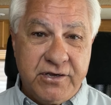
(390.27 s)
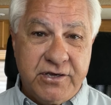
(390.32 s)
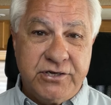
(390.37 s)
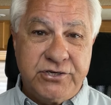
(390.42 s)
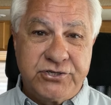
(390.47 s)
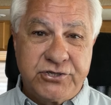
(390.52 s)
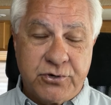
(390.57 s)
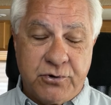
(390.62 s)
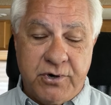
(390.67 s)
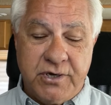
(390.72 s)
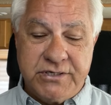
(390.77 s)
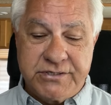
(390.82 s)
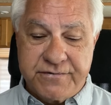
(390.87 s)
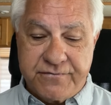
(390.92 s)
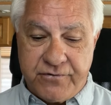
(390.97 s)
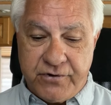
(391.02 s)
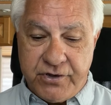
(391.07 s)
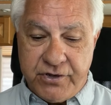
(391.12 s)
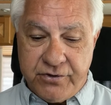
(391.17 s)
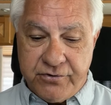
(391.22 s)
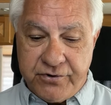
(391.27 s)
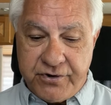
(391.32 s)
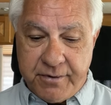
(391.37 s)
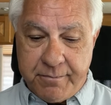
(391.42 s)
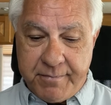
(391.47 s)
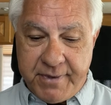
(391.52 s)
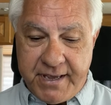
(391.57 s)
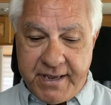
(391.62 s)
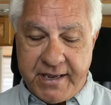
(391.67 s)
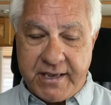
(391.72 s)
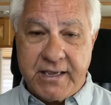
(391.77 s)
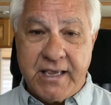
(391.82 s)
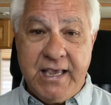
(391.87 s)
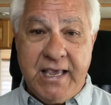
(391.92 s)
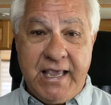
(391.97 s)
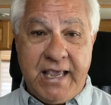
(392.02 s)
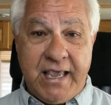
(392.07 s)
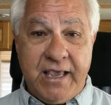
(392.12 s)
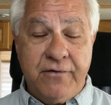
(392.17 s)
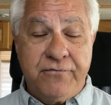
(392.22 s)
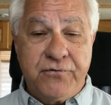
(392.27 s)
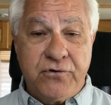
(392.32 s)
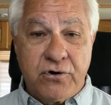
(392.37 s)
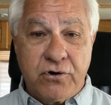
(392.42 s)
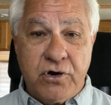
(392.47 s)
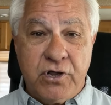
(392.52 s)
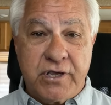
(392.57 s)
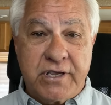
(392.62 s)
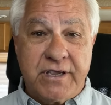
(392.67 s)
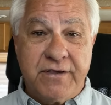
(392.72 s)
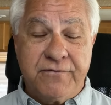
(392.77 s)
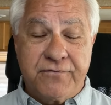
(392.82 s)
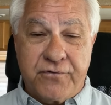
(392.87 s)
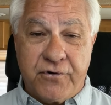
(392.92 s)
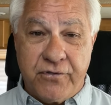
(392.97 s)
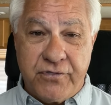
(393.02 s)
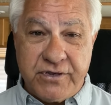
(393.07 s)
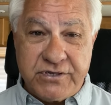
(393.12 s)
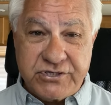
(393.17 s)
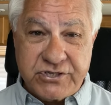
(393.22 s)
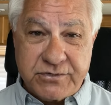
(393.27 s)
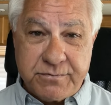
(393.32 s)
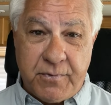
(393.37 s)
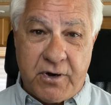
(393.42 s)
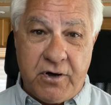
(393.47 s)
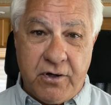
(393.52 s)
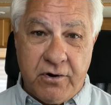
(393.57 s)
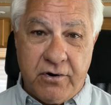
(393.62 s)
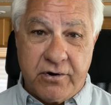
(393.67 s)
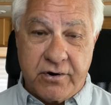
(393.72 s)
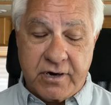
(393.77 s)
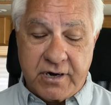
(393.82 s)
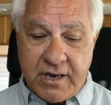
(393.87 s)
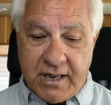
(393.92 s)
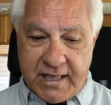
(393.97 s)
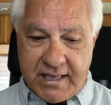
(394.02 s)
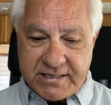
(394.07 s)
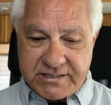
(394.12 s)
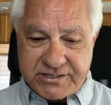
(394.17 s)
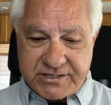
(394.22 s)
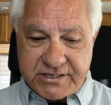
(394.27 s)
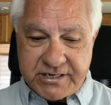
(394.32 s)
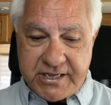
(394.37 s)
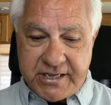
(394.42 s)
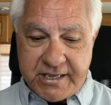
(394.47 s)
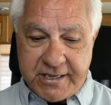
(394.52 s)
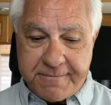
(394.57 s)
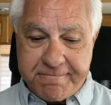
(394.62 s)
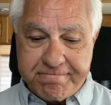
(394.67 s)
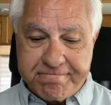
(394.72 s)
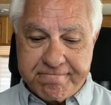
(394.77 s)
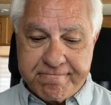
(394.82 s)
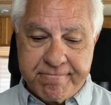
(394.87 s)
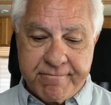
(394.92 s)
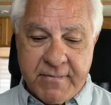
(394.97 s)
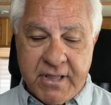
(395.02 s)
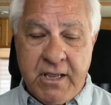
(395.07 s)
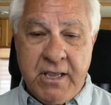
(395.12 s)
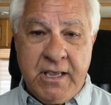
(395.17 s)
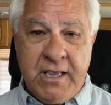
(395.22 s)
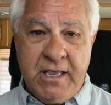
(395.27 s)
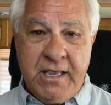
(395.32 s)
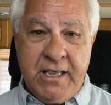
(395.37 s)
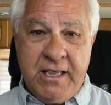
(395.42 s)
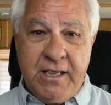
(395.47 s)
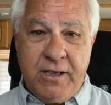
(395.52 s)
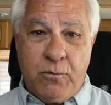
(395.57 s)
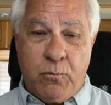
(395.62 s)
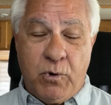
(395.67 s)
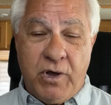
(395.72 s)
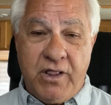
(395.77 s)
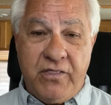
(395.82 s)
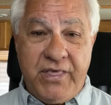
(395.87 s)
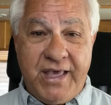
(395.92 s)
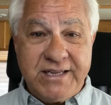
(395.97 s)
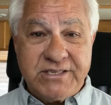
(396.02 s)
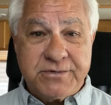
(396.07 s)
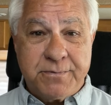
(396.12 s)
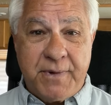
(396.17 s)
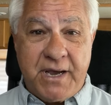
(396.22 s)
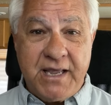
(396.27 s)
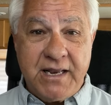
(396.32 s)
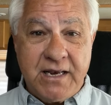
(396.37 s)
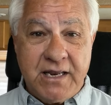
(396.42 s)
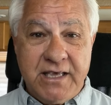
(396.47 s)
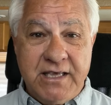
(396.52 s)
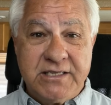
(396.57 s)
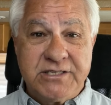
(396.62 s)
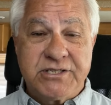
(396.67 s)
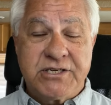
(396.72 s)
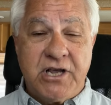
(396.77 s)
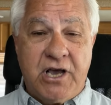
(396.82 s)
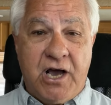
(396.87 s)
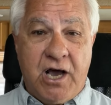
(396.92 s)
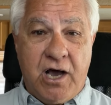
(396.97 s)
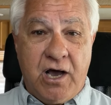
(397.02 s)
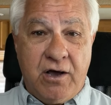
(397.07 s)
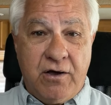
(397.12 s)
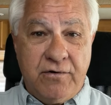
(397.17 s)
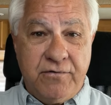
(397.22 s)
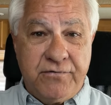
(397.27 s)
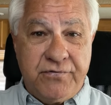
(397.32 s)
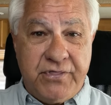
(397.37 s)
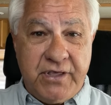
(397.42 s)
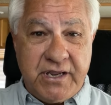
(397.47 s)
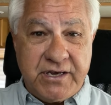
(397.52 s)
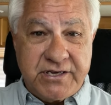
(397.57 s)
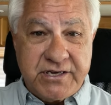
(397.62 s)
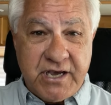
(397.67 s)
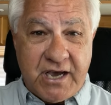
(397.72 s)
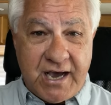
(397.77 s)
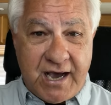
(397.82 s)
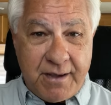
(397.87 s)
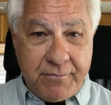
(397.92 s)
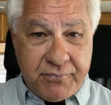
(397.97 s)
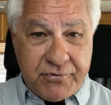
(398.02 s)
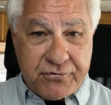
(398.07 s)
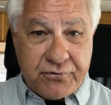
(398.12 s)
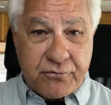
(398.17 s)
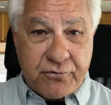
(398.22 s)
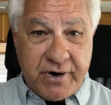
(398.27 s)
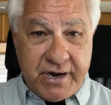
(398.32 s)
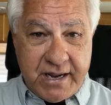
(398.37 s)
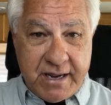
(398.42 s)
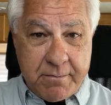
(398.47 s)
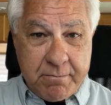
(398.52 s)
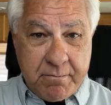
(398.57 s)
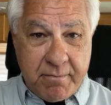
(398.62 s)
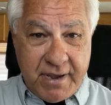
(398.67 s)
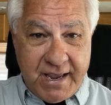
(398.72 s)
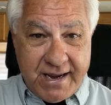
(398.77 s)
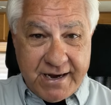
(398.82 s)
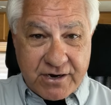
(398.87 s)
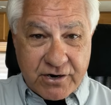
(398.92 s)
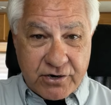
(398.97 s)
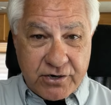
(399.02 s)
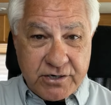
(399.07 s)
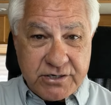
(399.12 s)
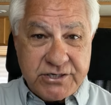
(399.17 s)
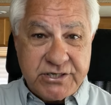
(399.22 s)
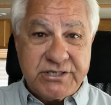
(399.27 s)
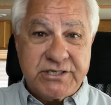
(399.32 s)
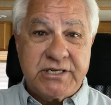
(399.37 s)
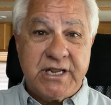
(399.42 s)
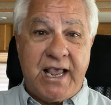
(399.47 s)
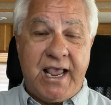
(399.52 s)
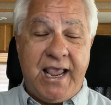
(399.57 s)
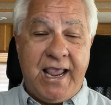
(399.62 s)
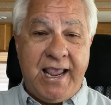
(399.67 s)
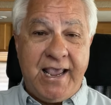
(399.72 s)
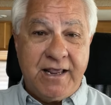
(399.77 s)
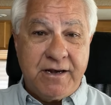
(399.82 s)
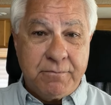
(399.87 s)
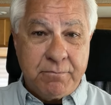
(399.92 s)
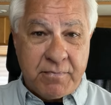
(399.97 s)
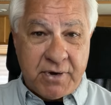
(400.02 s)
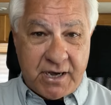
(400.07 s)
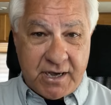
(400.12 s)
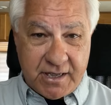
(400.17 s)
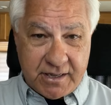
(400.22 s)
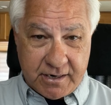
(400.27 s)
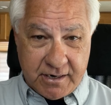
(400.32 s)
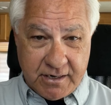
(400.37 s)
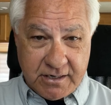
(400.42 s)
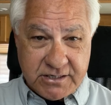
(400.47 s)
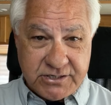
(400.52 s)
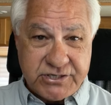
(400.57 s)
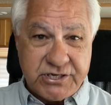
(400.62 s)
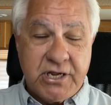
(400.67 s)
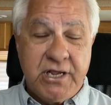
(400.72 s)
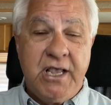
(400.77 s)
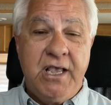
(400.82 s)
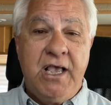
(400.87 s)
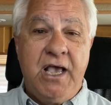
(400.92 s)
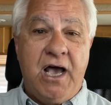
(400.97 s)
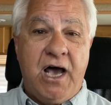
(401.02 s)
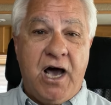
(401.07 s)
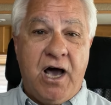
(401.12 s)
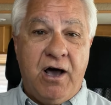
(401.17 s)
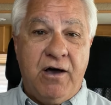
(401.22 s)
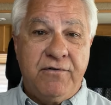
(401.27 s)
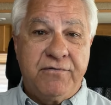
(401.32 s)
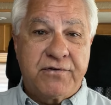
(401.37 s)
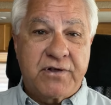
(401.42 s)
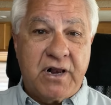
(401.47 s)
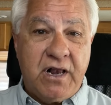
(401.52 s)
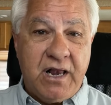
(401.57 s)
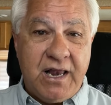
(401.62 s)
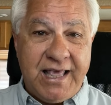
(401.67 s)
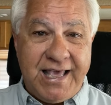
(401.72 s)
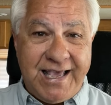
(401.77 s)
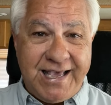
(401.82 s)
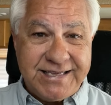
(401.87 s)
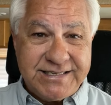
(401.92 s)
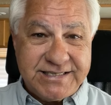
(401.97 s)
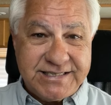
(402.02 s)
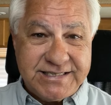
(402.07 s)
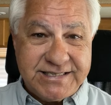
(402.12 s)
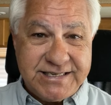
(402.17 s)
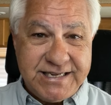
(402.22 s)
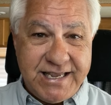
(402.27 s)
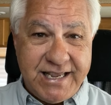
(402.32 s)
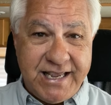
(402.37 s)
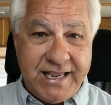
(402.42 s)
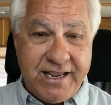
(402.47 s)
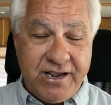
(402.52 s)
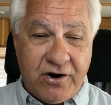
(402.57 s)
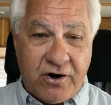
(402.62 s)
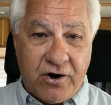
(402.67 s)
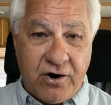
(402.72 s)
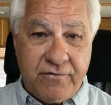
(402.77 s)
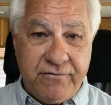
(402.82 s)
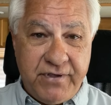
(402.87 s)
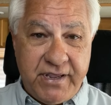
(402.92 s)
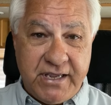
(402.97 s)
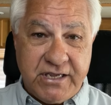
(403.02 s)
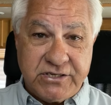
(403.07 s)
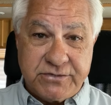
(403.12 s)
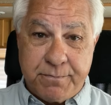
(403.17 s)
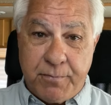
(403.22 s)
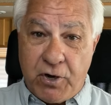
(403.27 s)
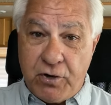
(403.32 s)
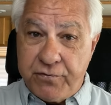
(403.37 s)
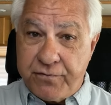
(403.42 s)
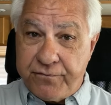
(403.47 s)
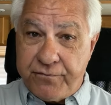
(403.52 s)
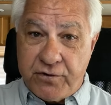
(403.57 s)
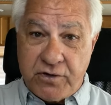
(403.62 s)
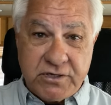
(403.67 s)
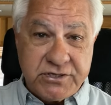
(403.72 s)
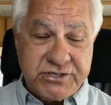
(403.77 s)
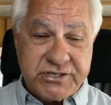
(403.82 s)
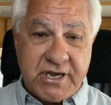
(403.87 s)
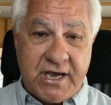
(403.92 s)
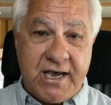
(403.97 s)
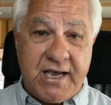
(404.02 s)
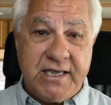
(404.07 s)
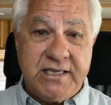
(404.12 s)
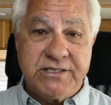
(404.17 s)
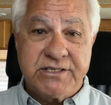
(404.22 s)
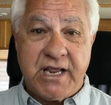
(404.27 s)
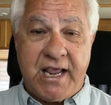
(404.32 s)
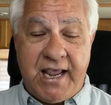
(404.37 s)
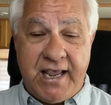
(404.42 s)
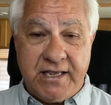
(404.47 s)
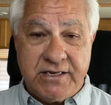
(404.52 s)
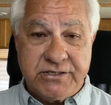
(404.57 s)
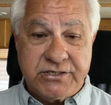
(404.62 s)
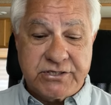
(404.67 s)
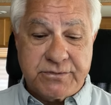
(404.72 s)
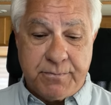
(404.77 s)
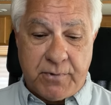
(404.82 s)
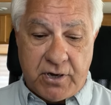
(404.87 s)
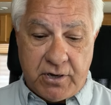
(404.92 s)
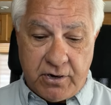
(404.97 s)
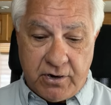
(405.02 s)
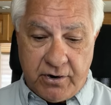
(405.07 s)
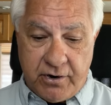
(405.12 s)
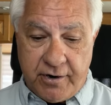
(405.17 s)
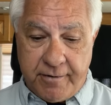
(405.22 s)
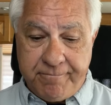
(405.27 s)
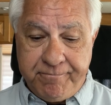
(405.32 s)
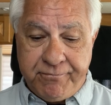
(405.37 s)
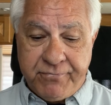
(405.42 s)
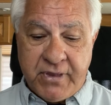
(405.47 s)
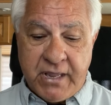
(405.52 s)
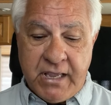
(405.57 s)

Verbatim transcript: good choice for you to make if you're looking for the smaller Class C. Well, that's my list of the top three makers and models of Class C R Vs, both full-size and smaller.